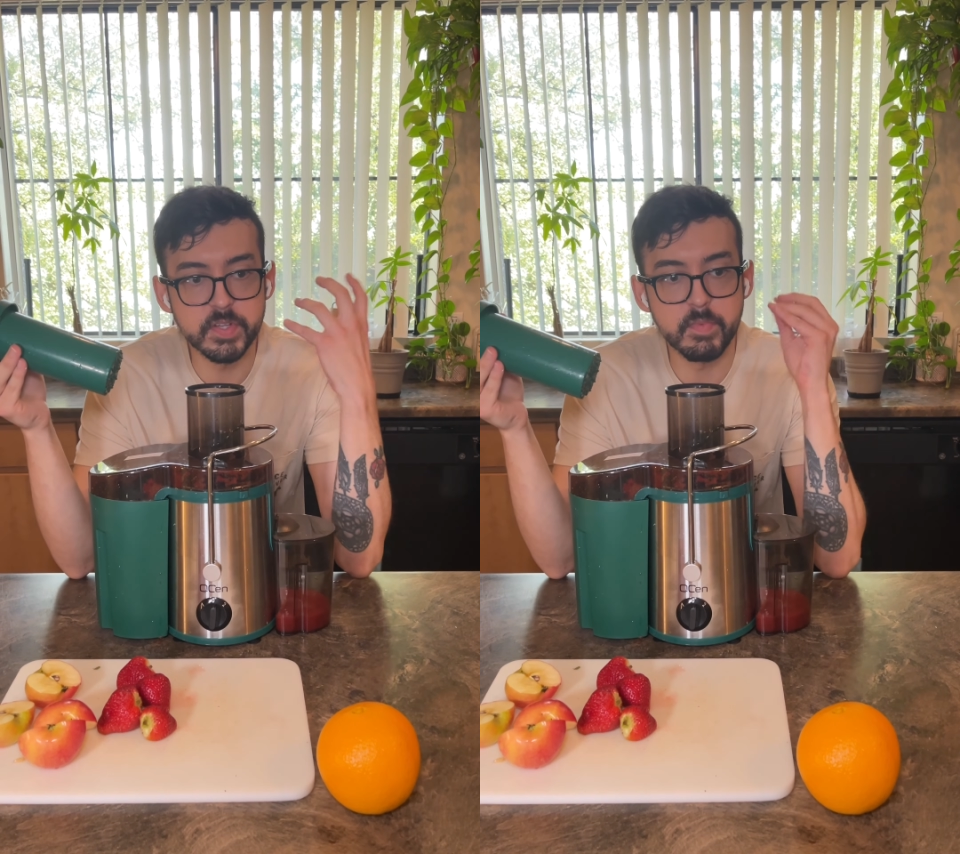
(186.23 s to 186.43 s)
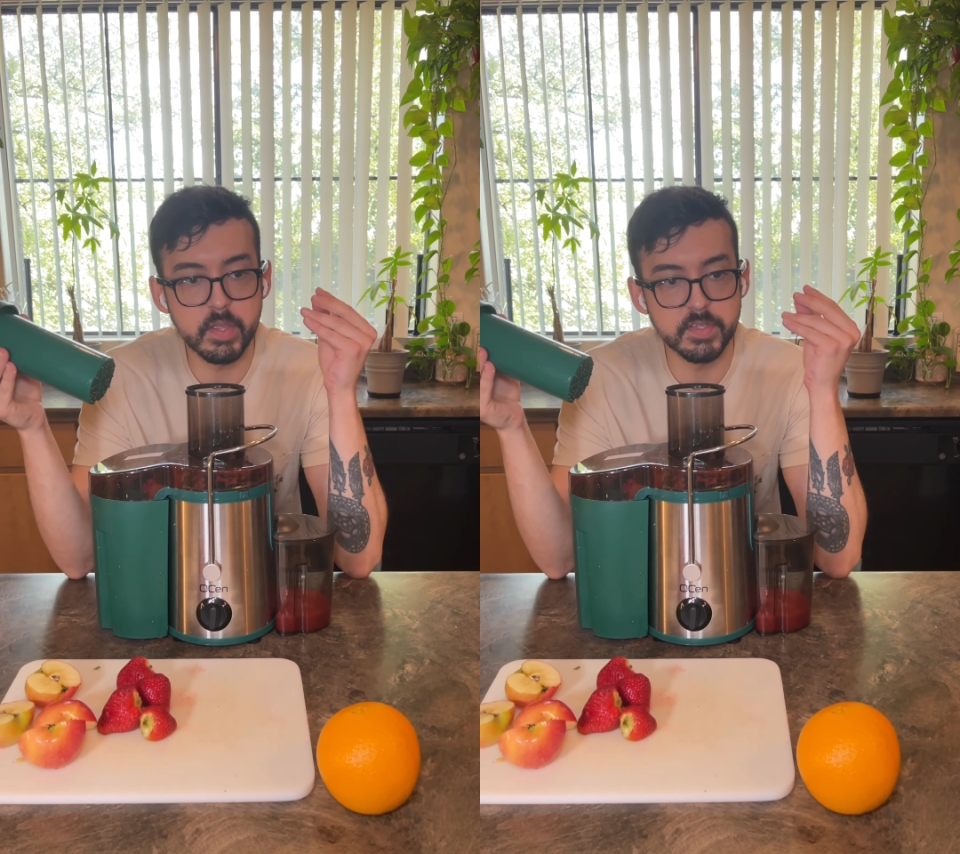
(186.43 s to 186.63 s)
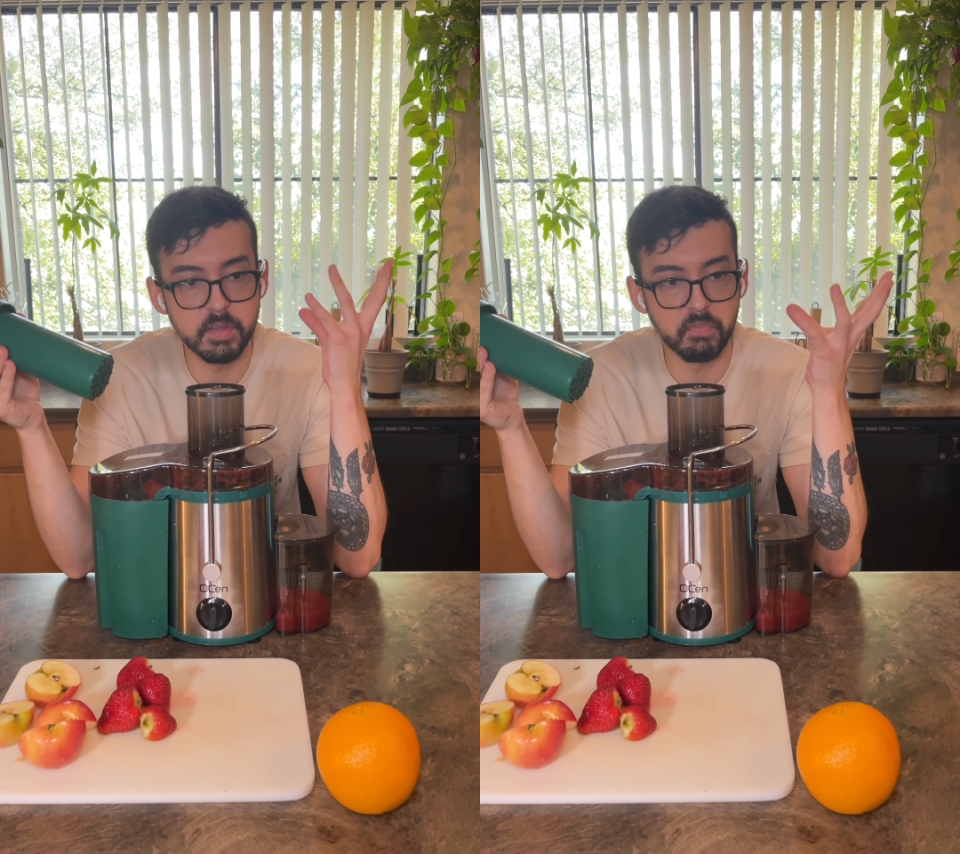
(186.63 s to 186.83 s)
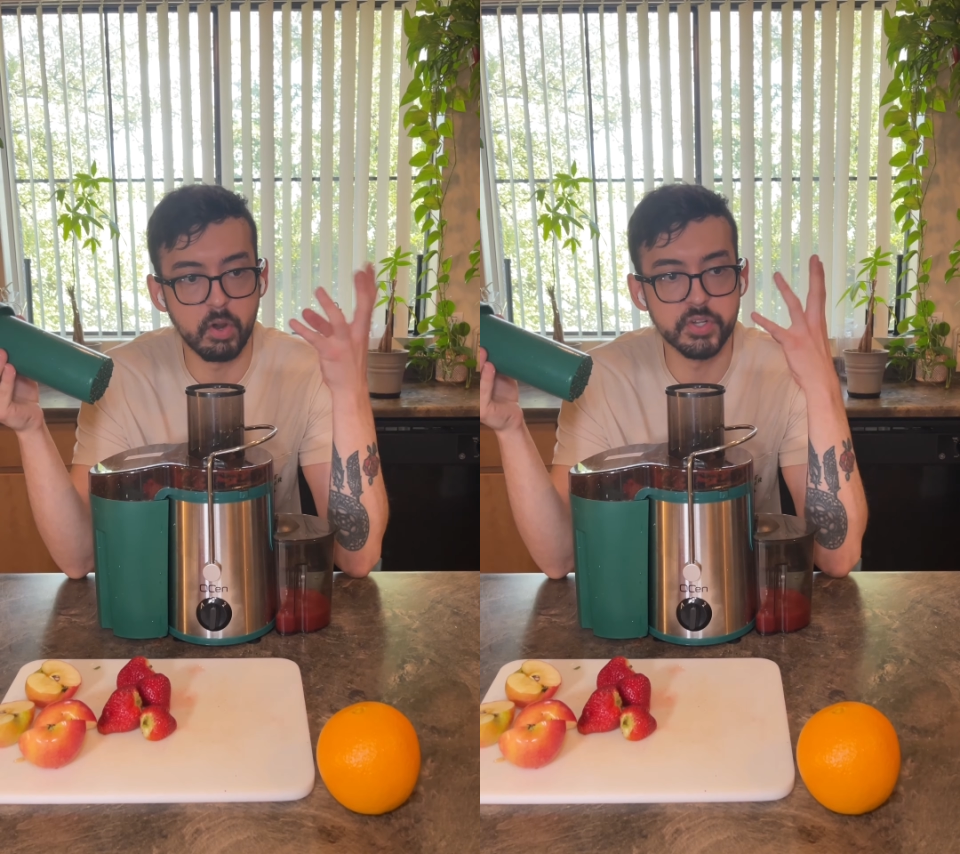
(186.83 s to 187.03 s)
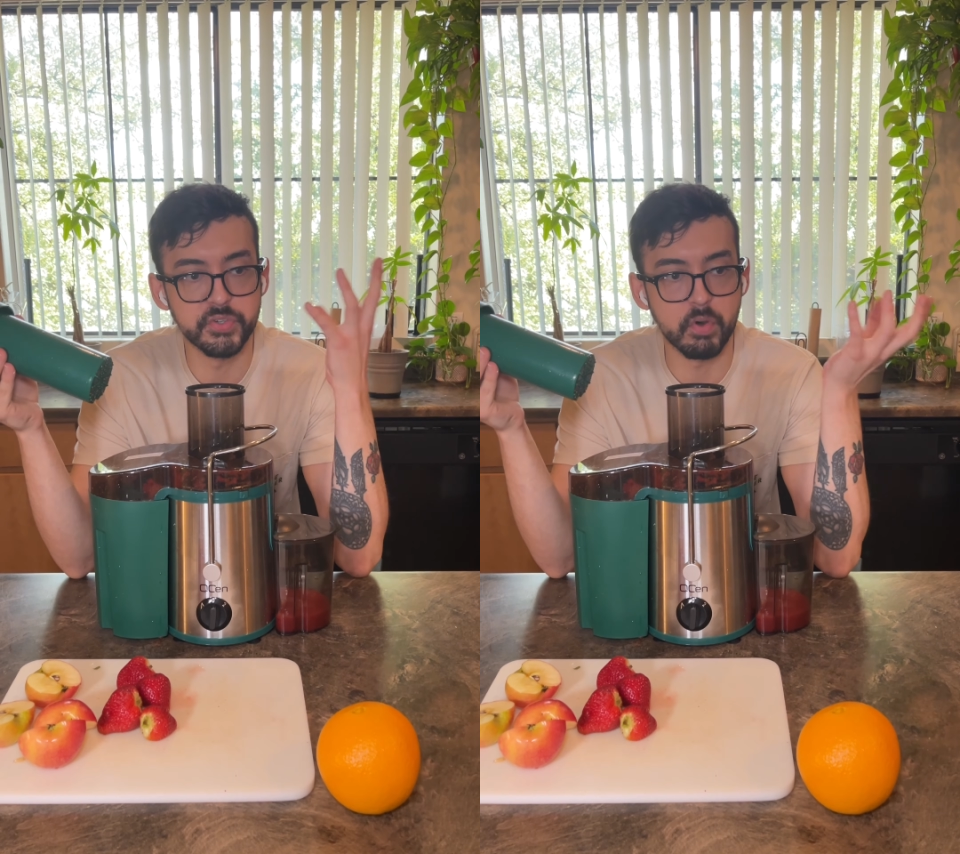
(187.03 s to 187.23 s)
amazing
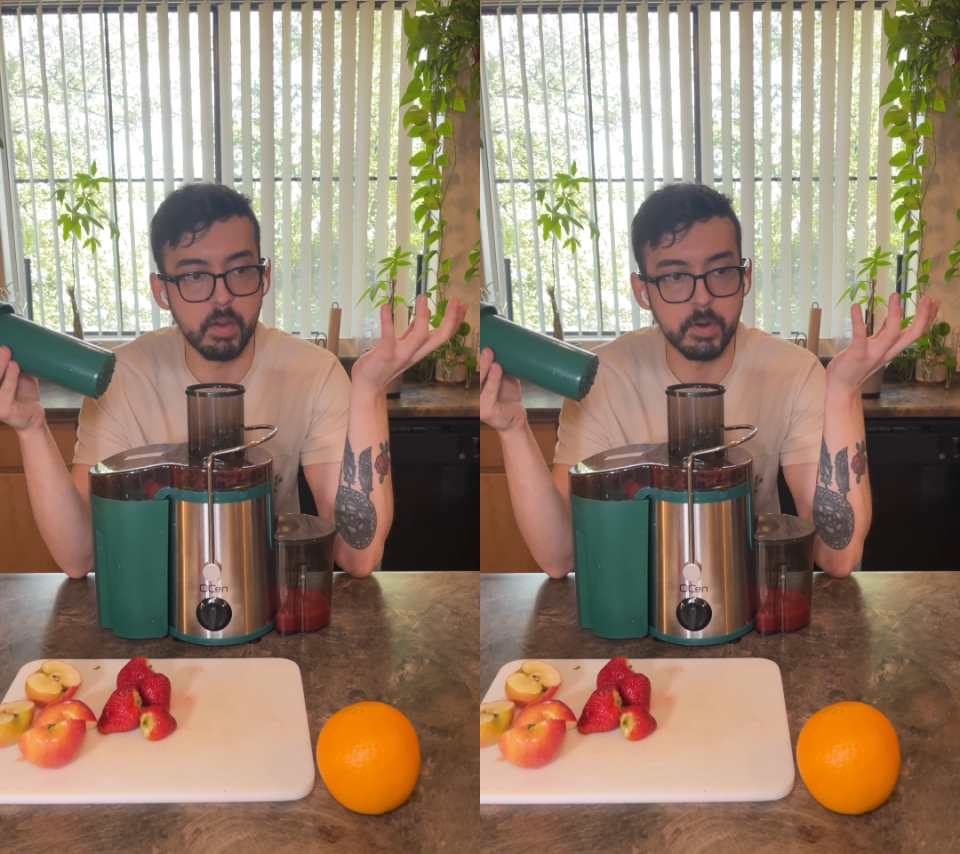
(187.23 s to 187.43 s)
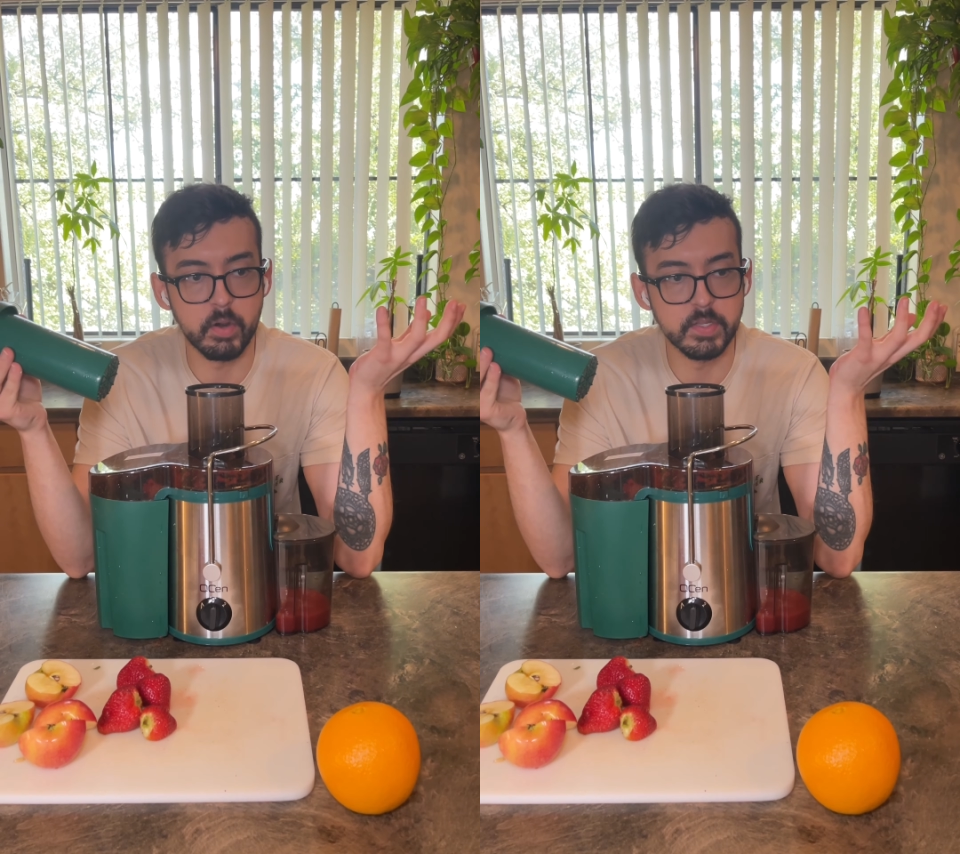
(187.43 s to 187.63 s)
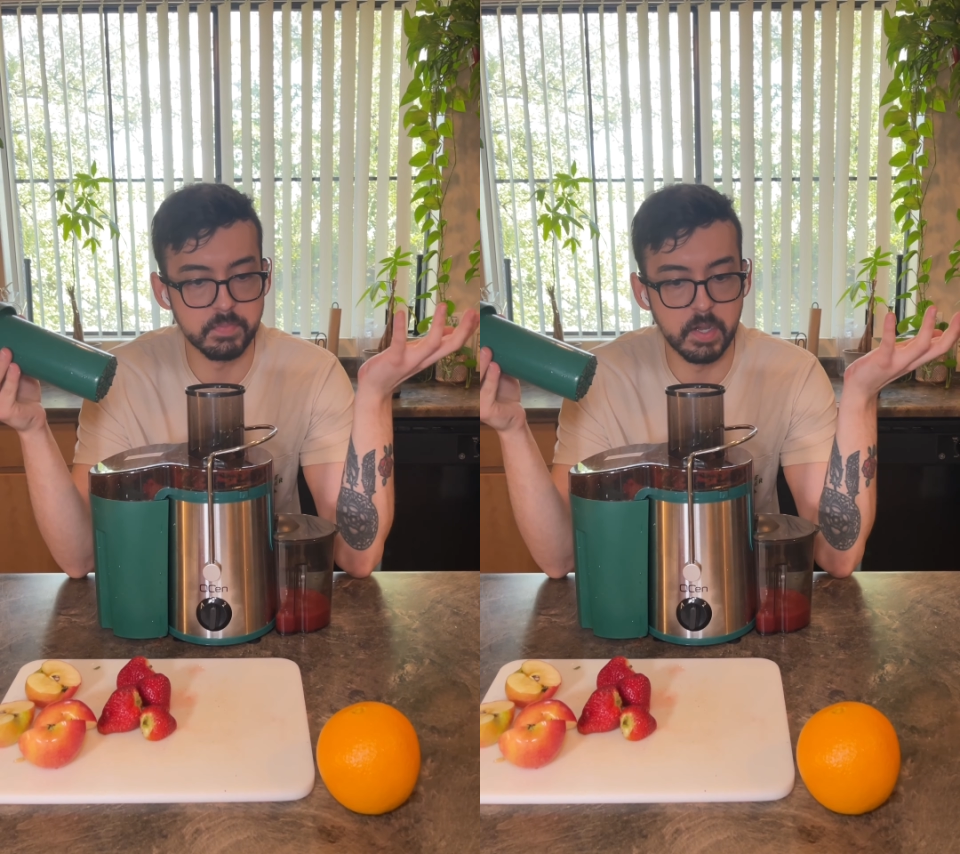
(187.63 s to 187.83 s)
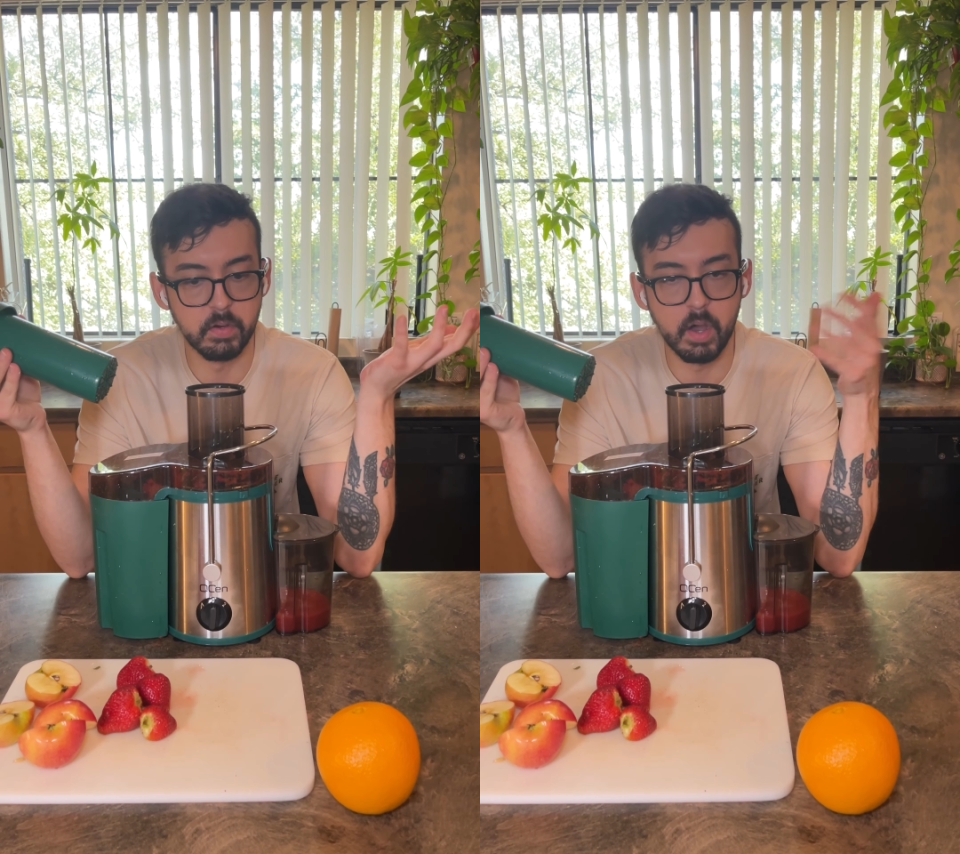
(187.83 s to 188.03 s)
fresh strawberry smell.